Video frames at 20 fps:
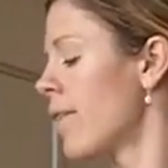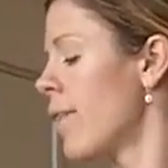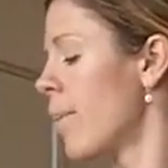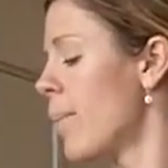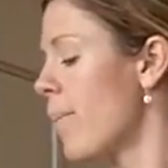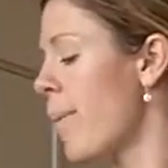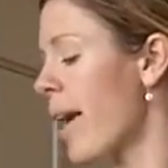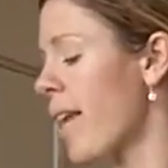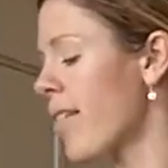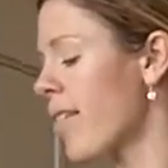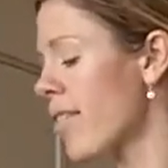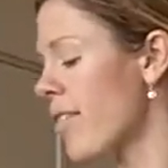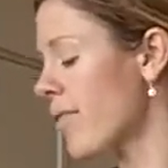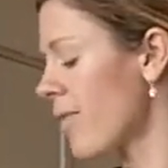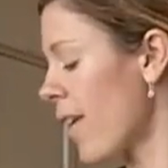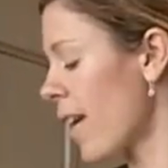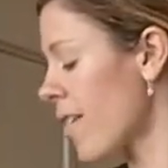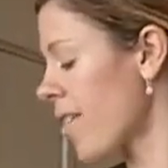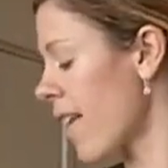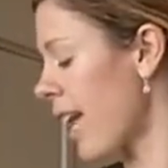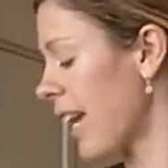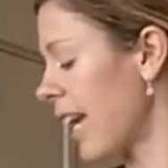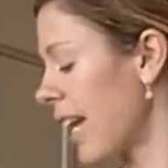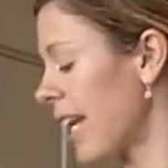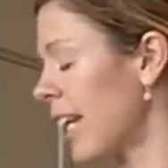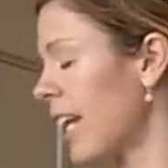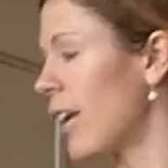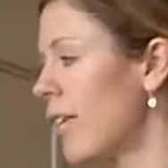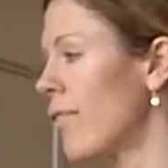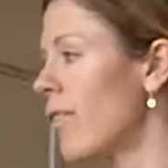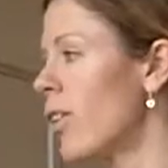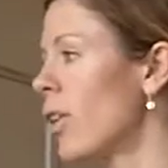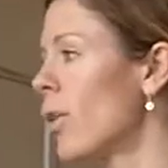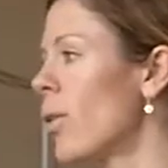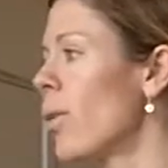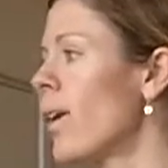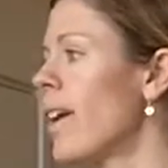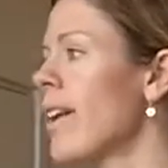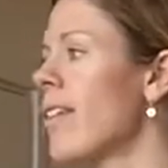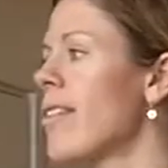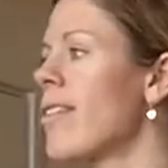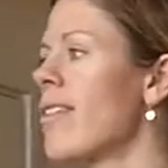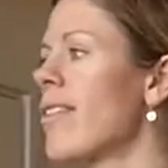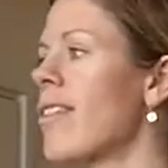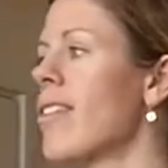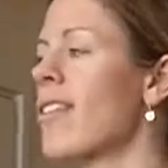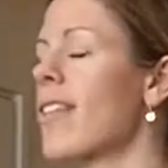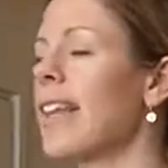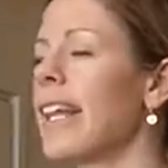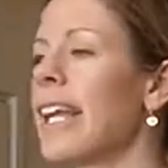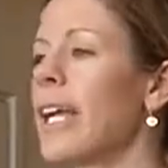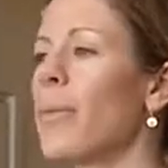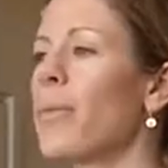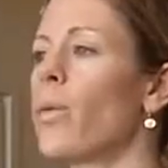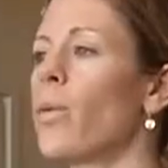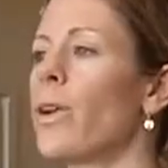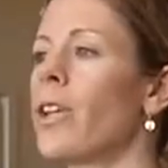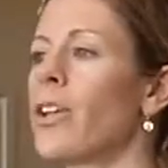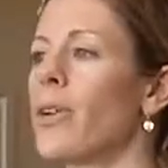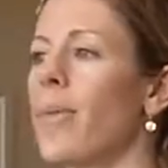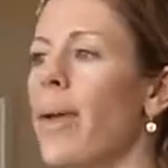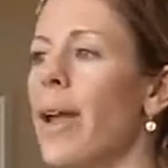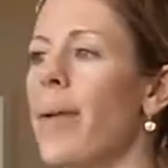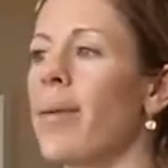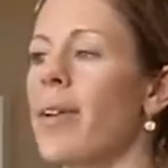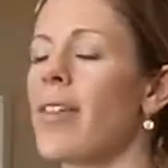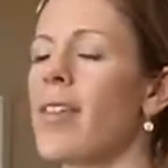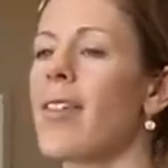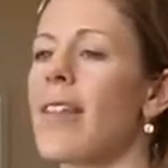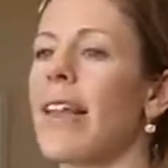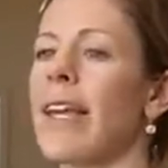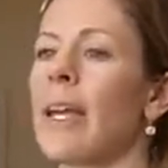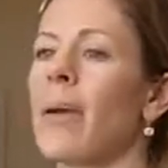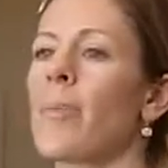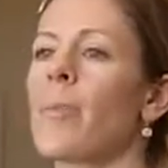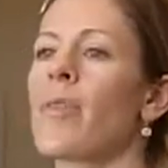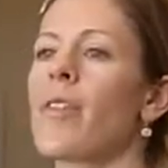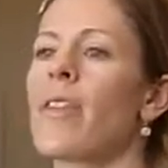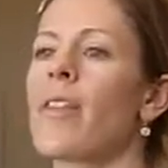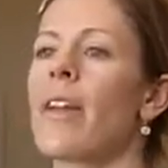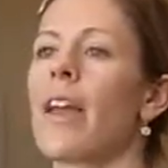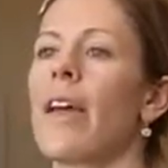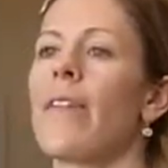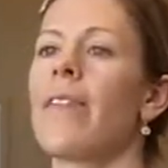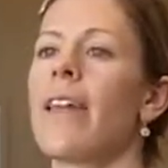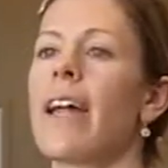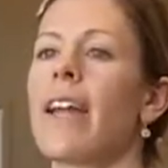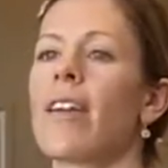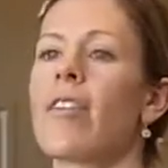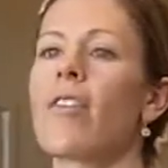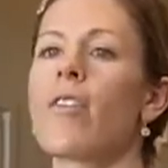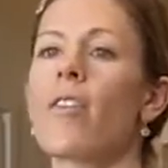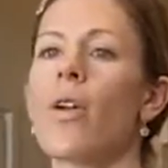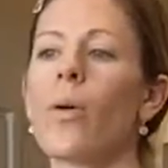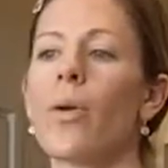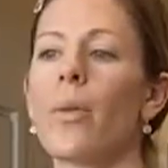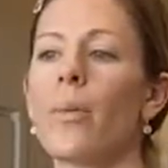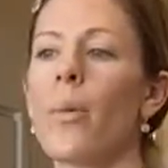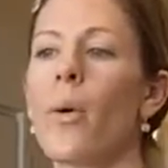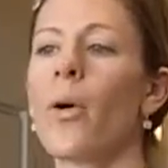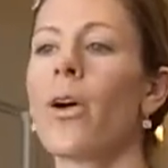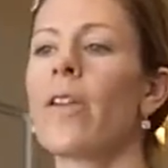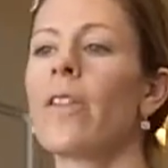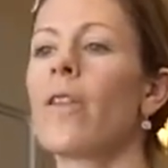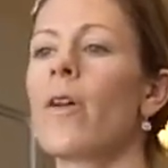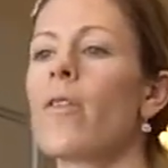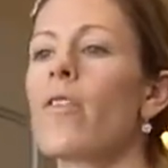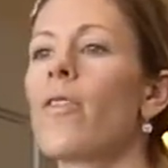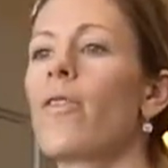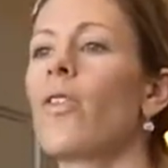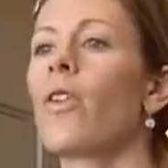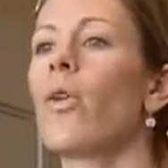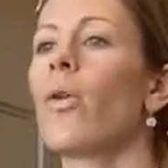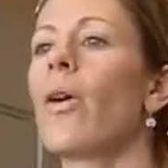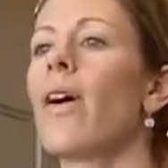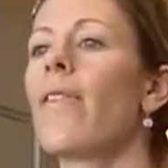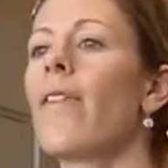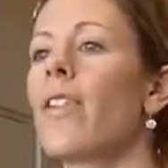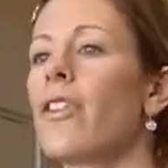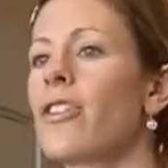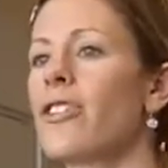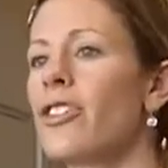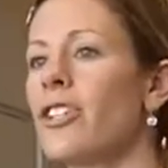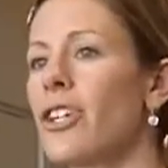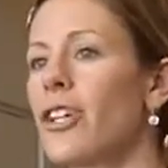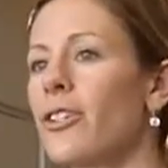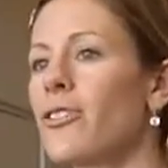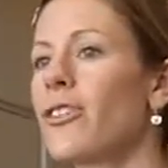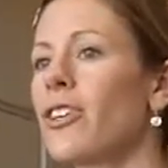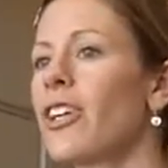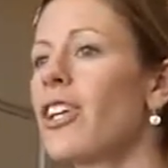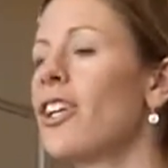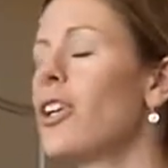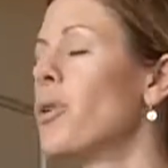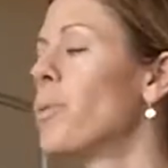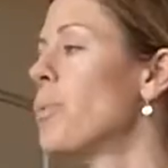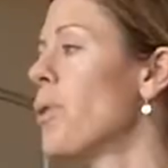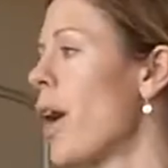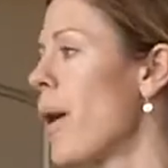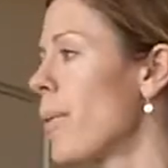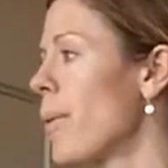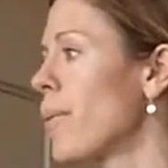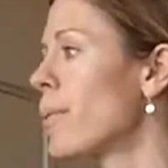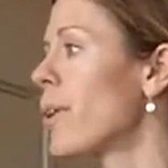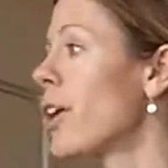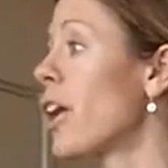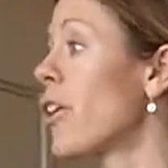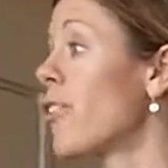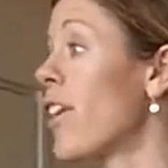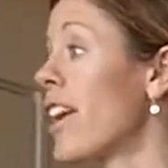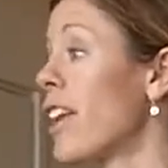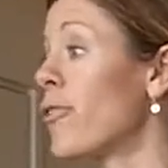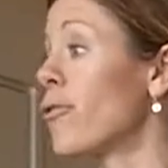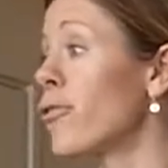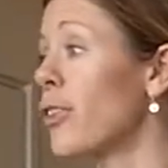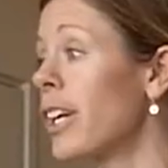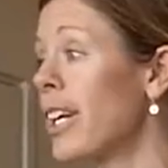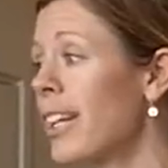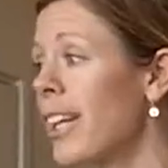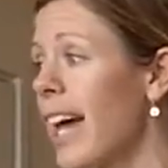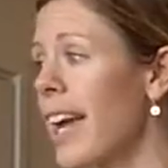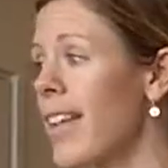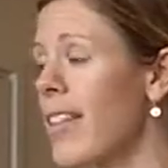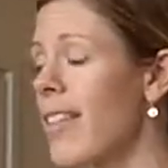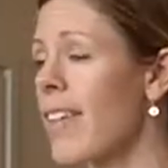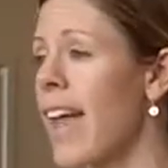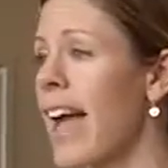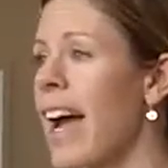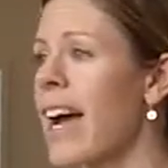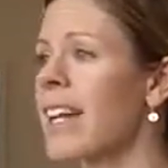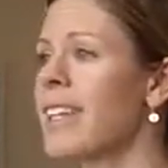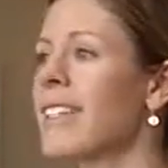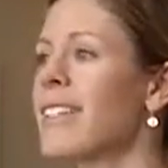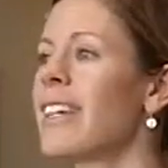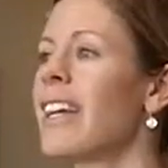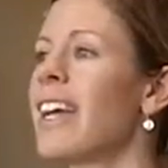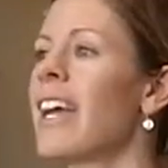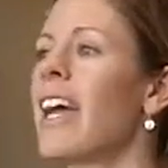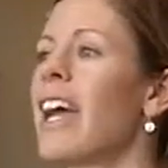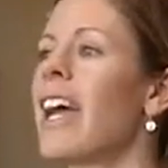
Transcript: The best advice I could give you is to sleep when your baby sleeps. That is so important. Those of you who have other children, you probably already realize that.